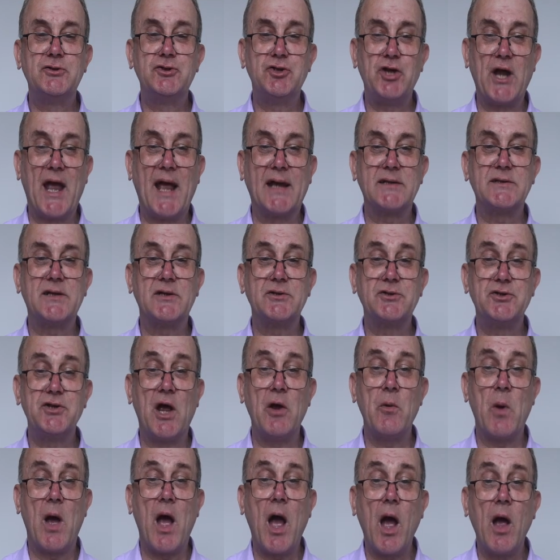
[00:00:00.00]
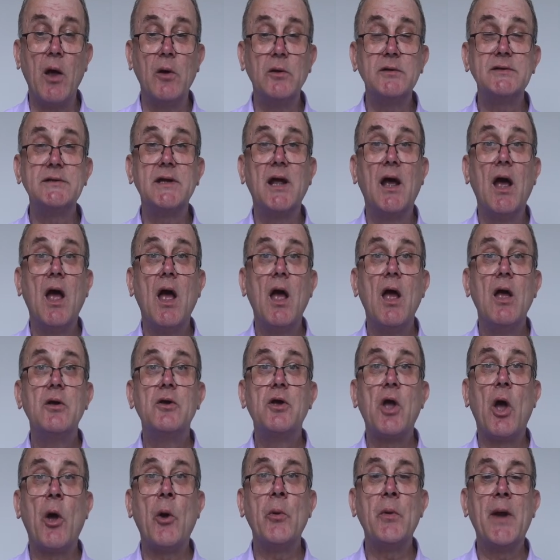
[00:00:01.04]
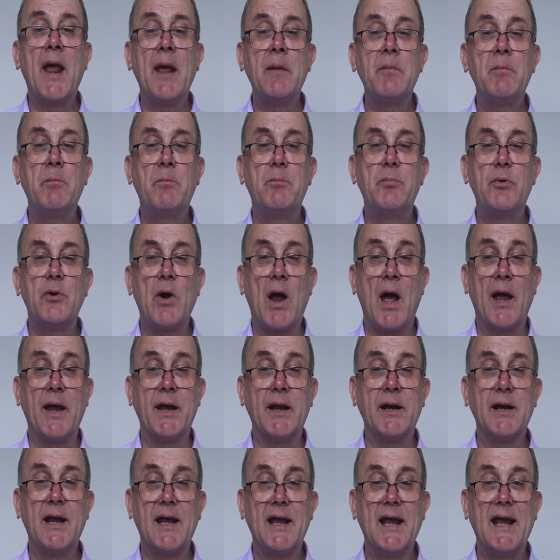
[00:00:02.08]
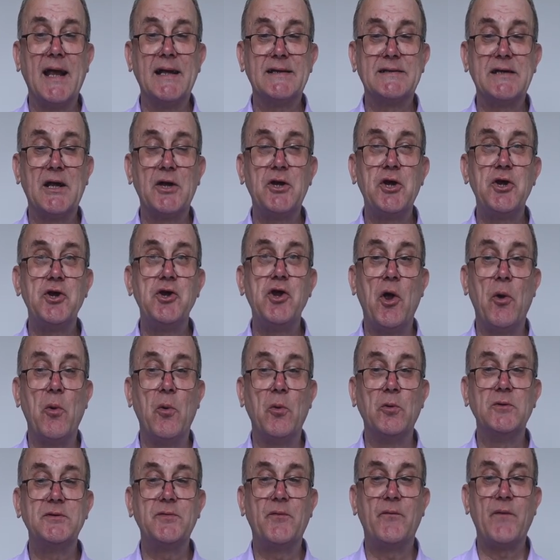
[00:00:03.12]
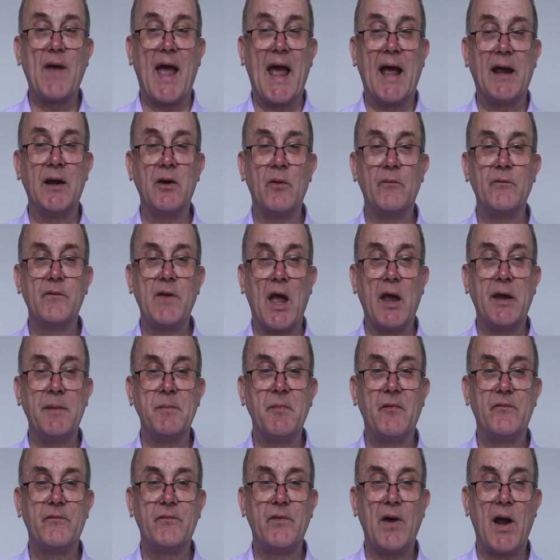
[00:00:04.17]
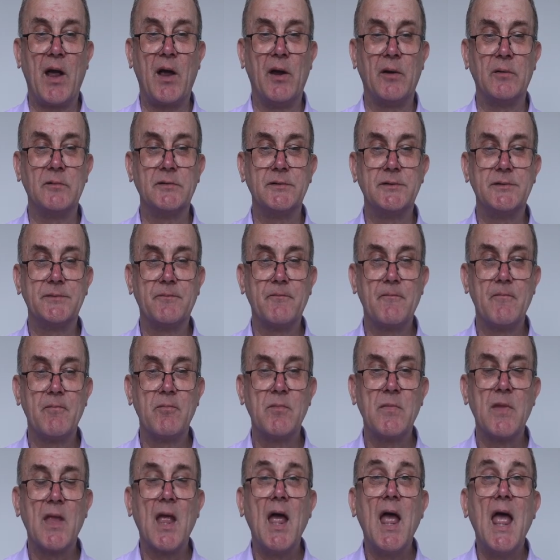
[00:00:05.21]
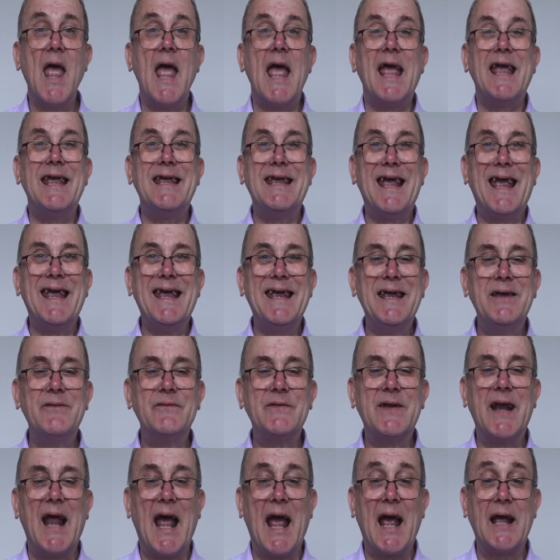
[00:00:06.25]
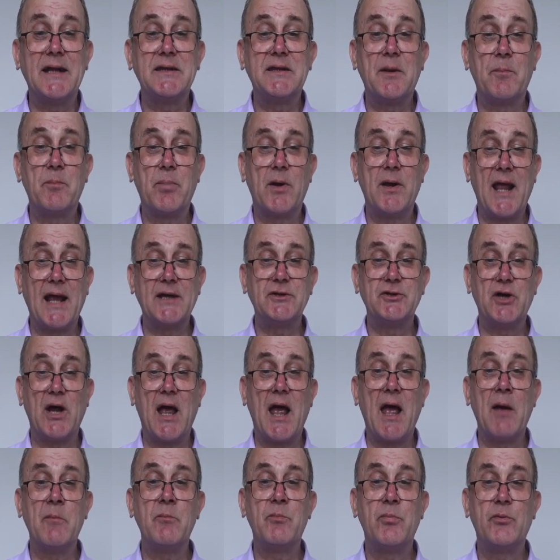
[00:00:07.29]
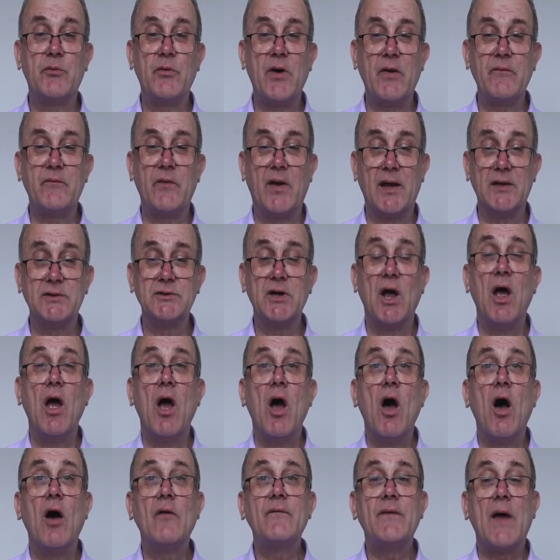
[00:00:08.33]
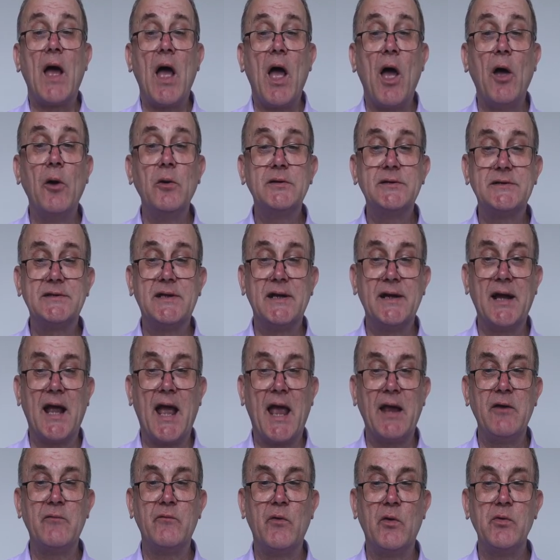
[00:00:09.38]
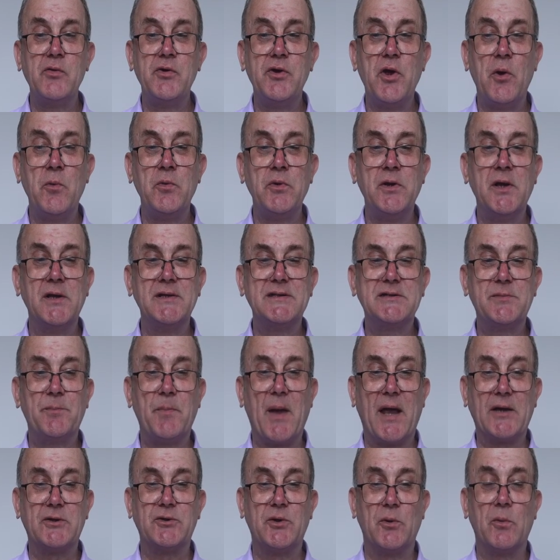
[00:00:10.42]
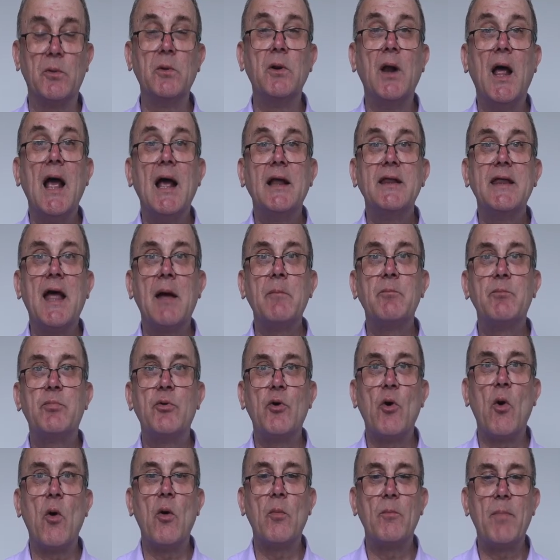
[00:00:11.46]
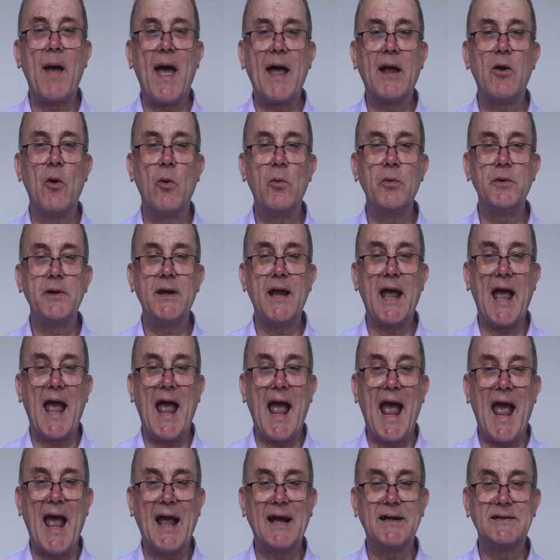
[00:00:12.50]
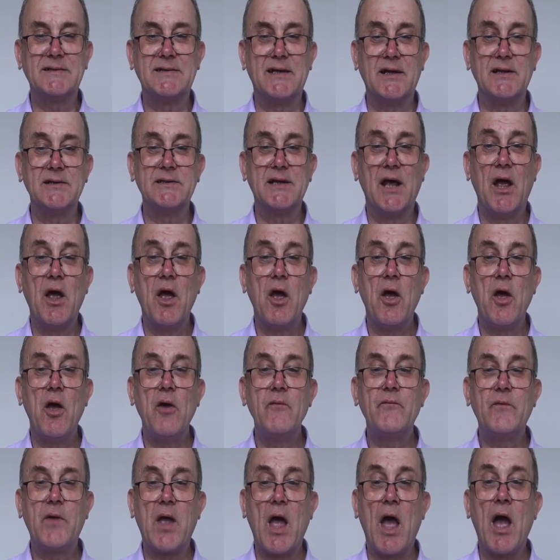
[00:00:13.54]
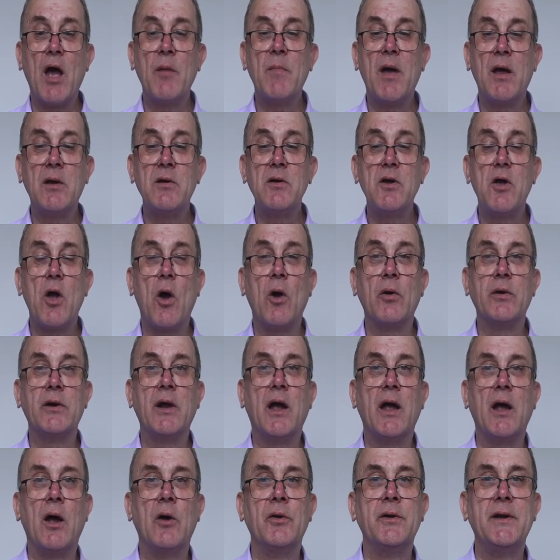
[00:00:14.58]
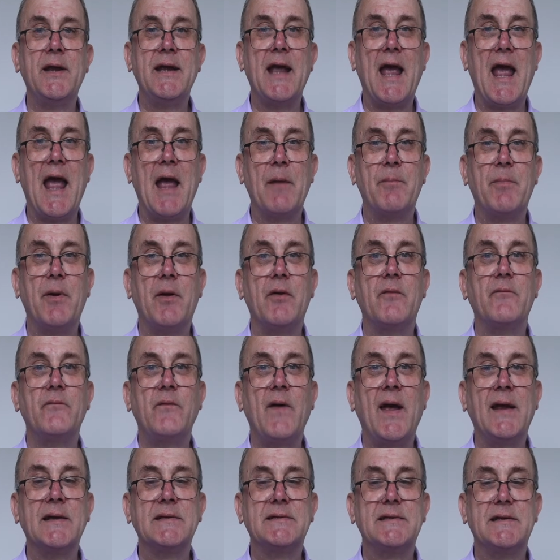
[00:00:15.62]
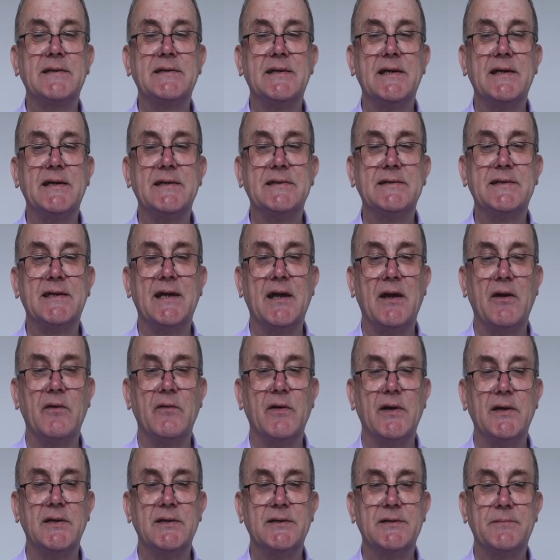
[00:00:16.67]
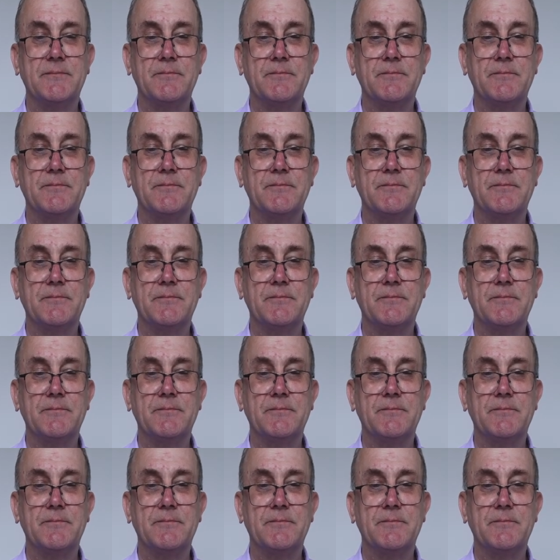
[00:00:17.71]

chat show host Conan OBrien is a huge fan of Game of Thrones. He even had the pleasure and privilege of hosting a reunion special that brought back all the actors who've come and gone on the epic fantasy series.